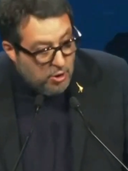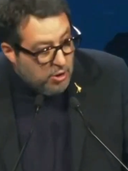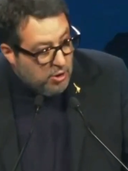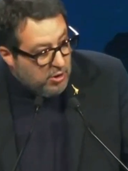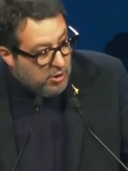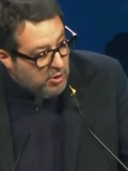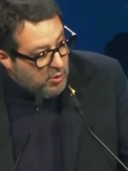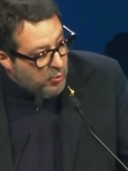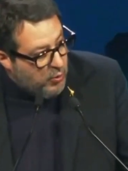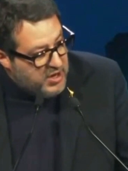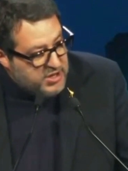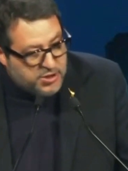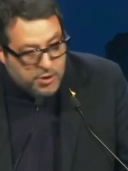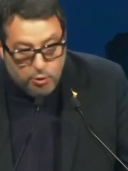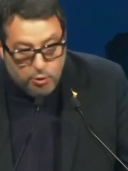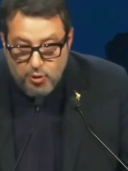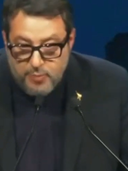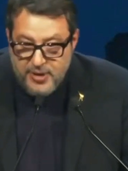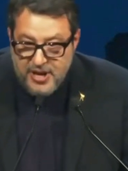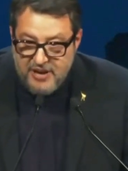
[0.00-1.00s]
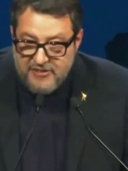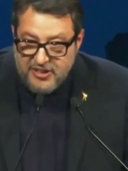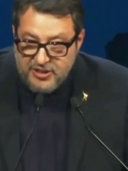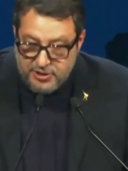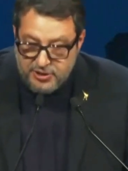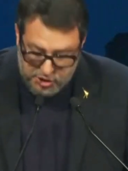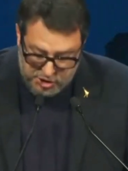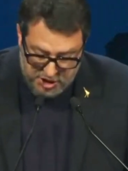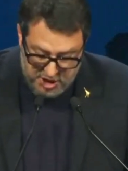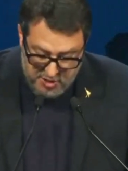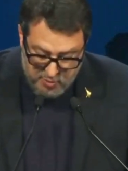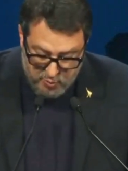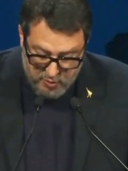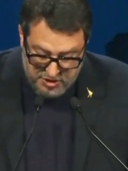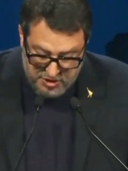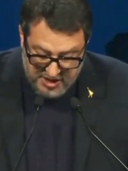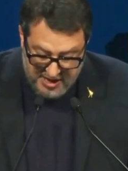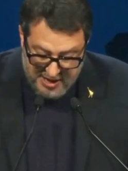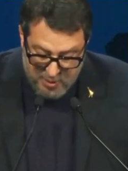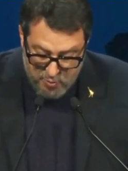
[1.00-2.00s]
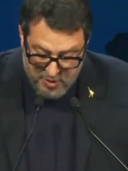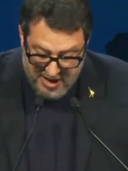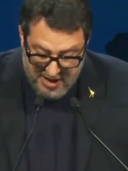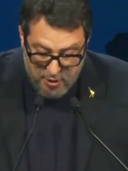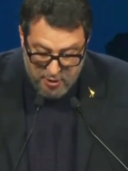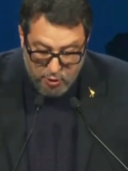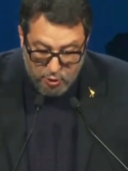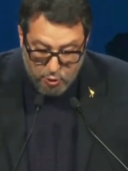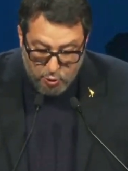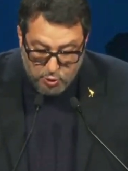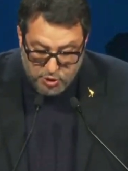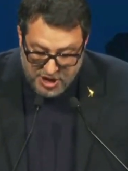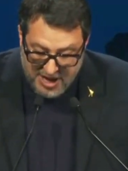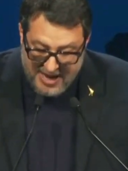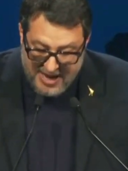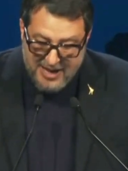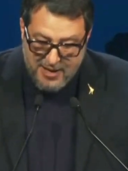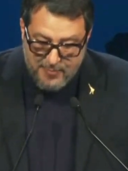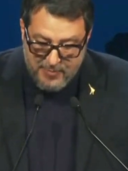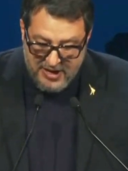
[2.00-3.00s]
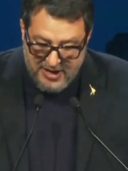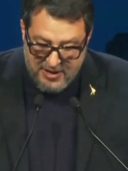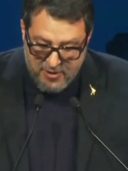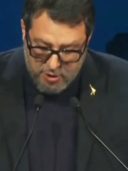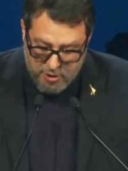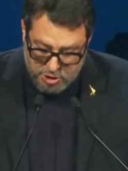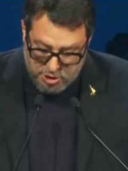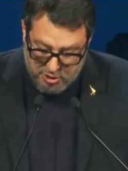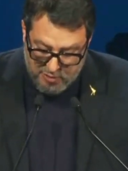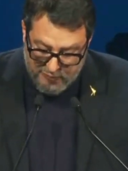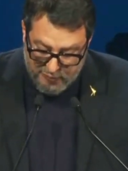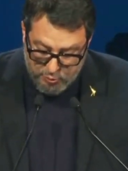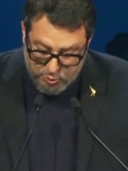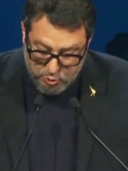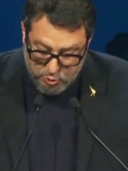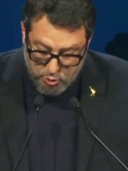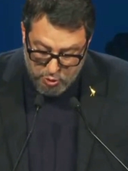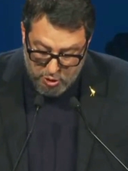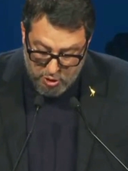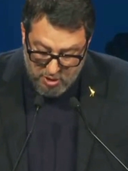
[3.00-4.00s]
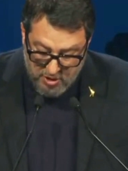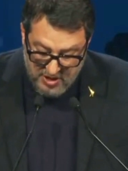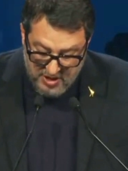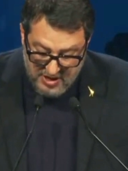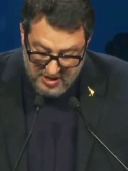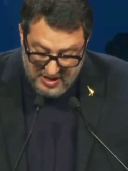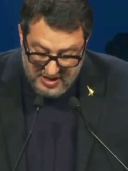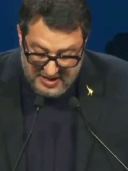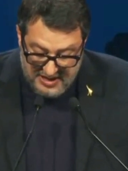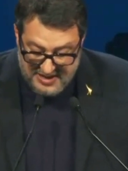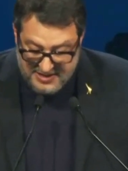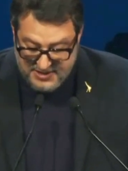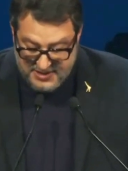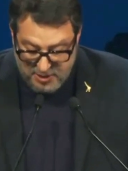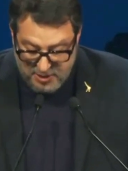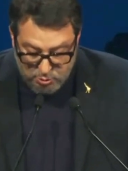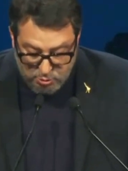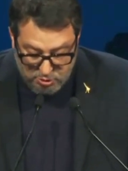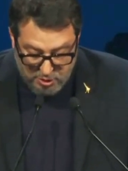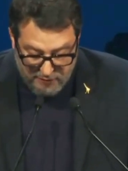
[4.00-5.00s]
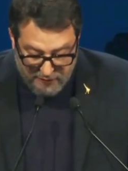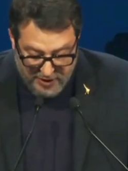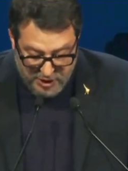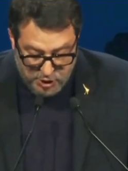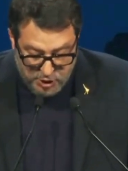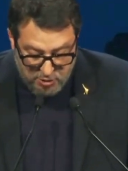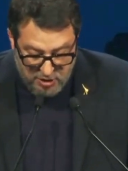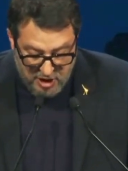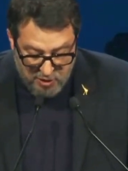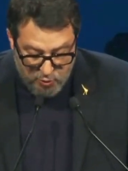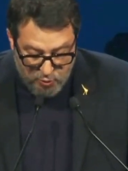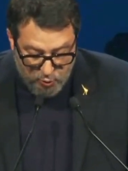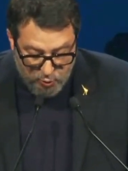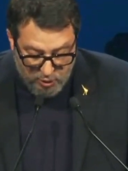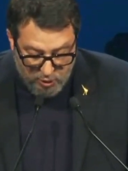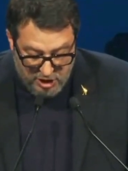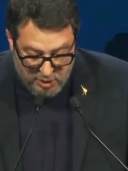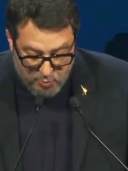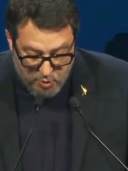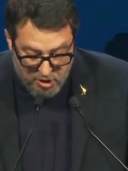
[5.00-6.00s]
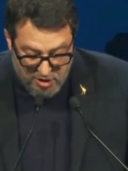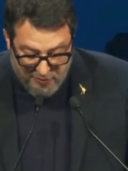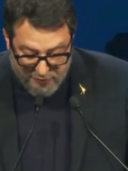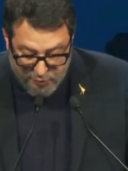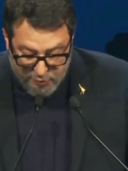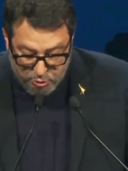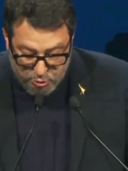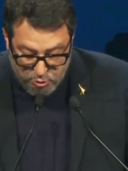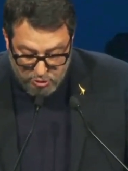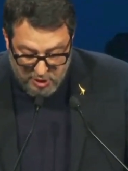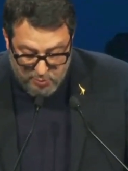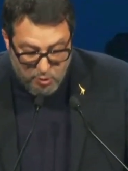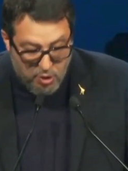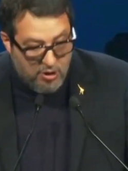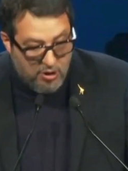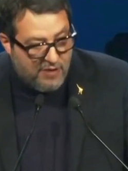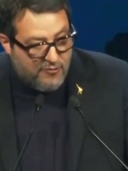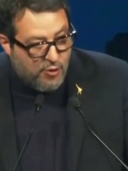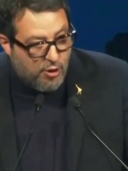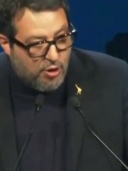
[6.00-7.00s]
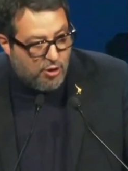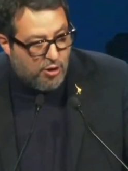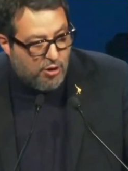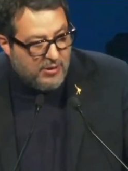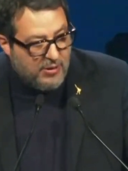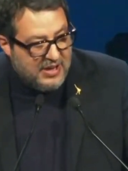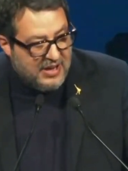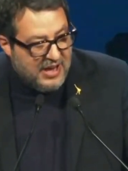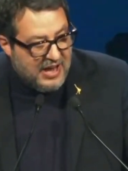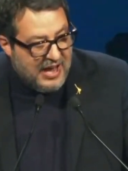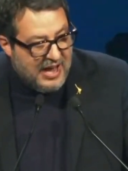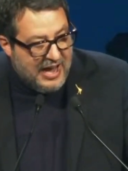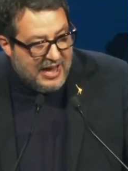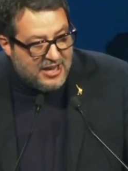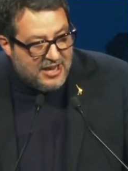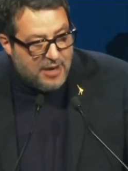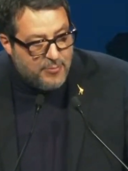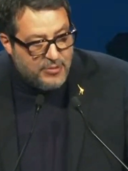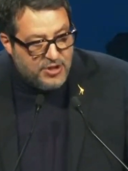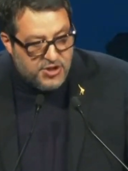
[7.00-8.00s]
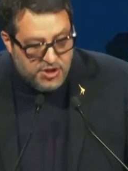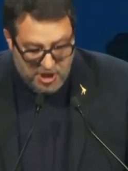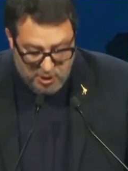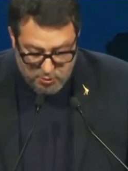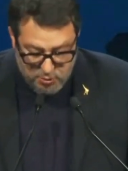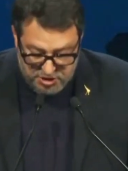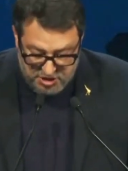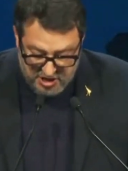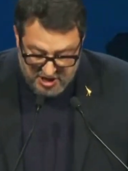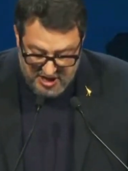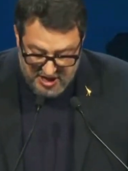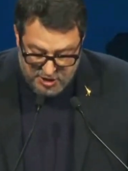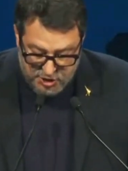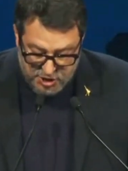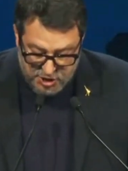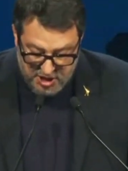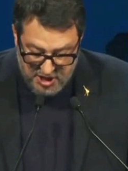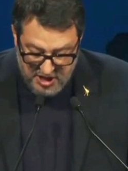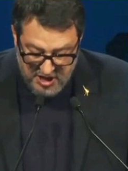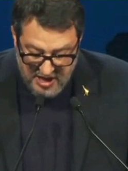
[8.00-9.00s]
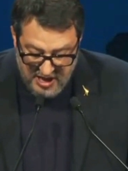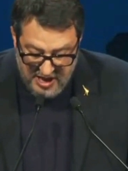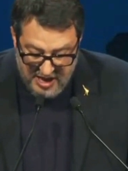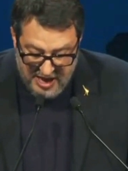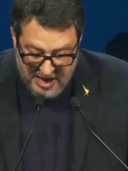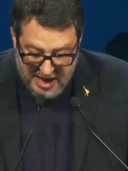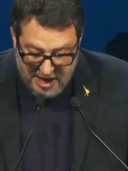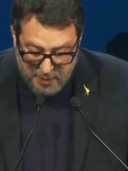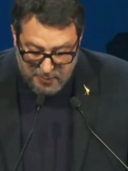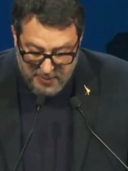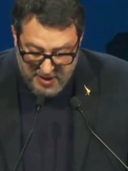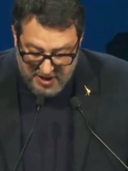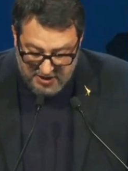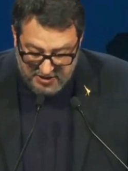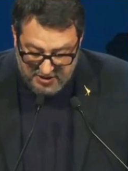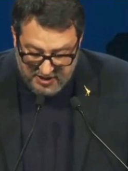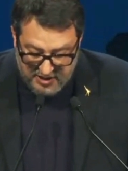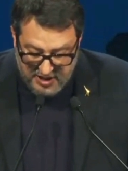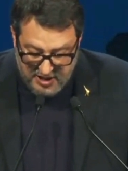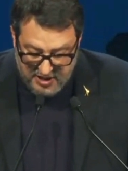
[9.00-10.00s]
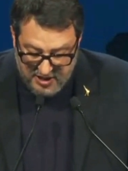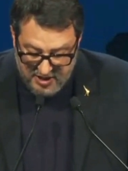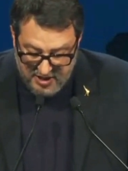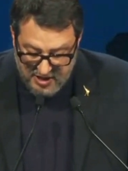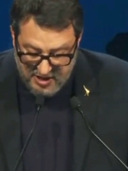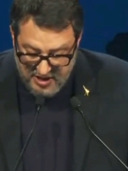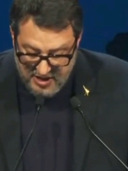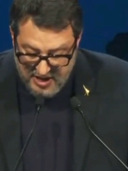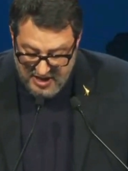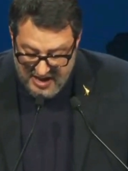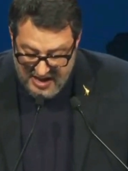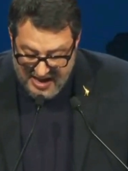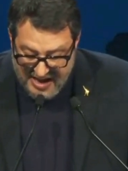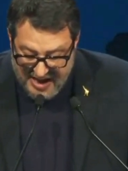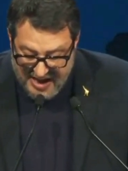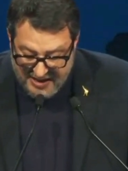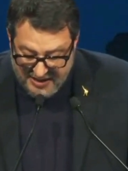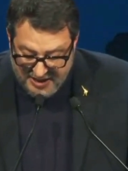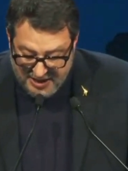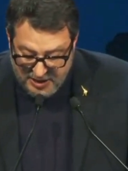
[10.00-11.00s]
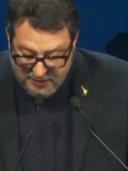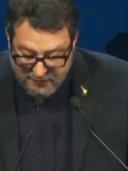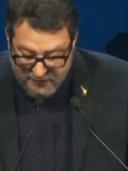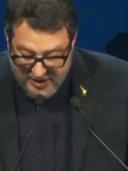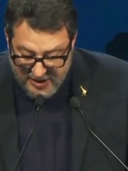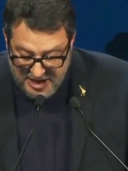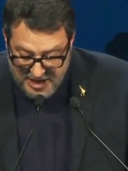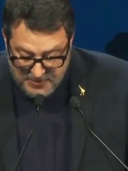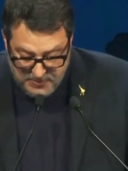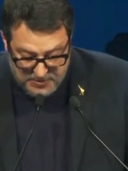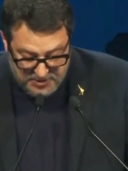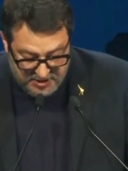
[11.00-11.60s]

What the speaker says: This 2025 will be a crucial year for our future. First of all, I wish the Austrian friends Herbert Kickl and Harald Wilinski good luck and good work,